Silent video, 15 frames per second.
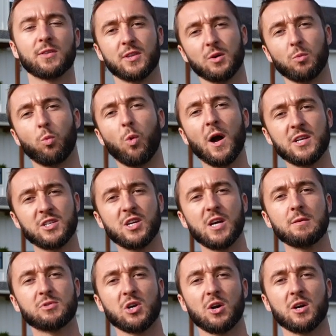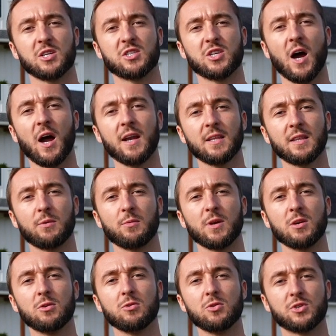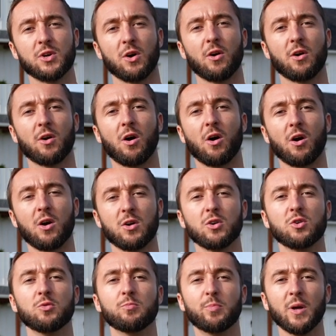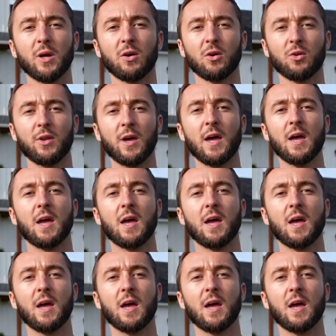the white James Hardie siding that we used on our new build,